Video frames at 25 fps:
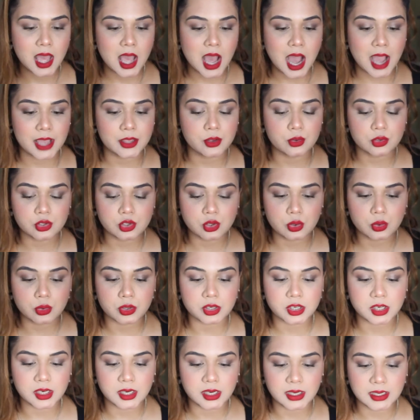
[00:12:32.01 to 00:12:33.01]
I used to
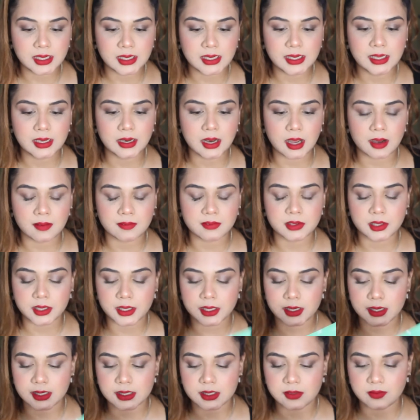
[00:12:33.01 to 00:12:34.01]
really love the
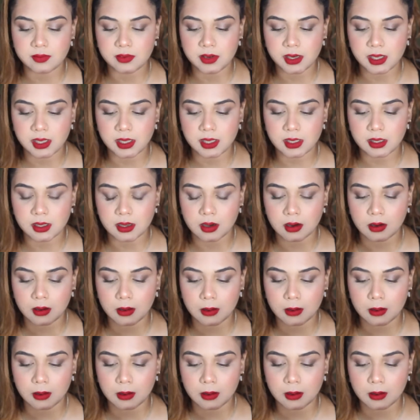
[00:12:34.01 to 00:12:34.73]
Innisfree